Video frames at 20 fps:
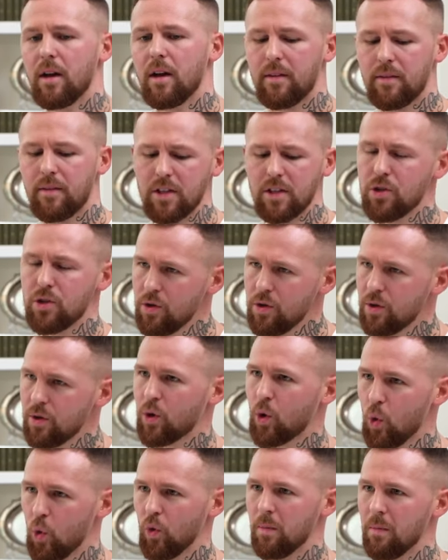There's
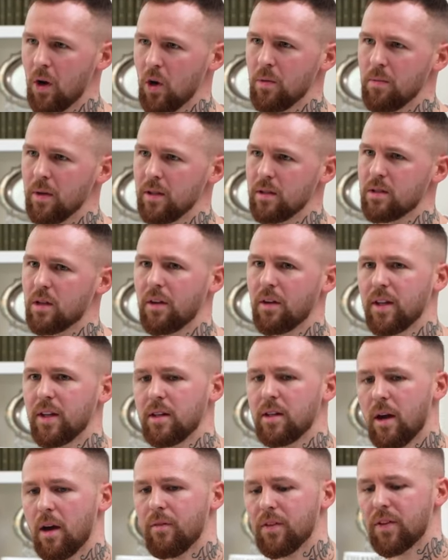unicorn moments. I
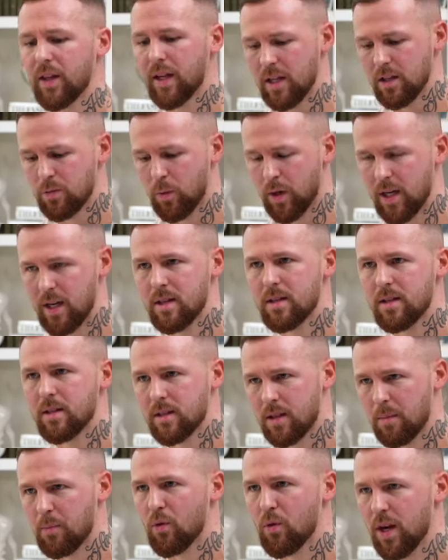think the other thing is we need to
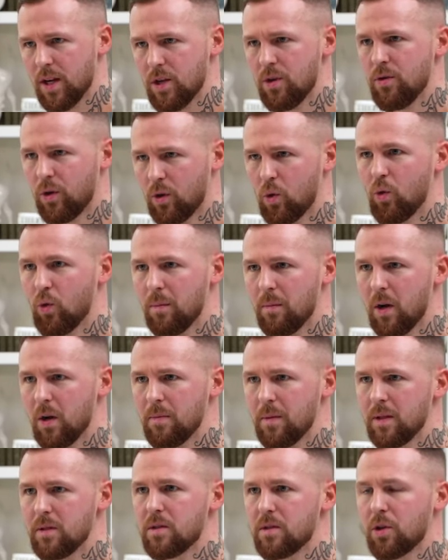separate unicorn
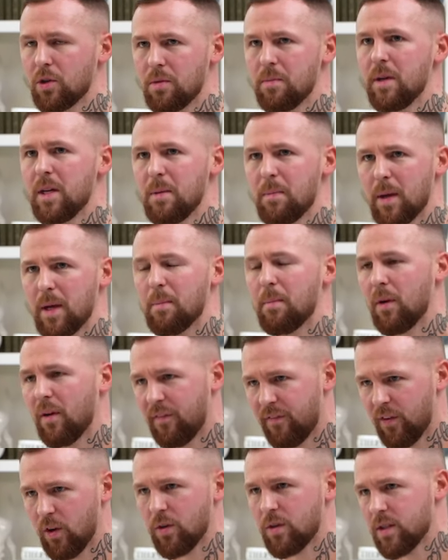moments. Too many people are
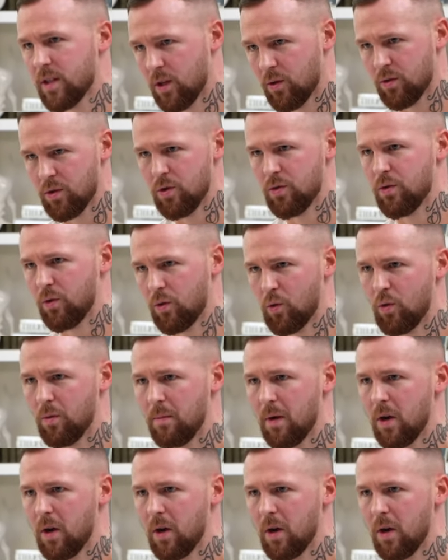focusing on unicorn